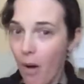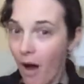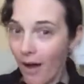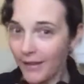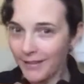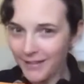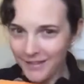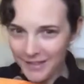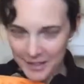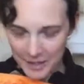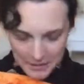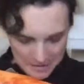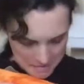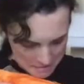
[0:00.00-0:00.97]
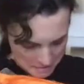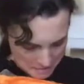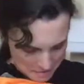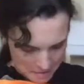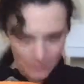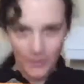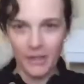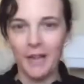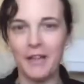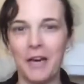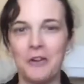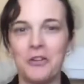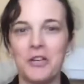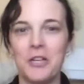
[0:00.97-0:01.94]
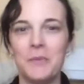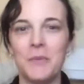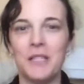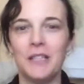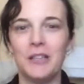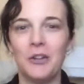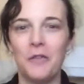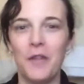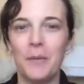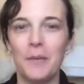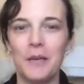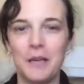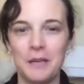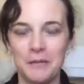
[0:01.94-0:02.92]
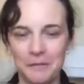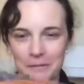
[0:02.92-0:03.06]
pilots. We like the acronyms in the cloth nappy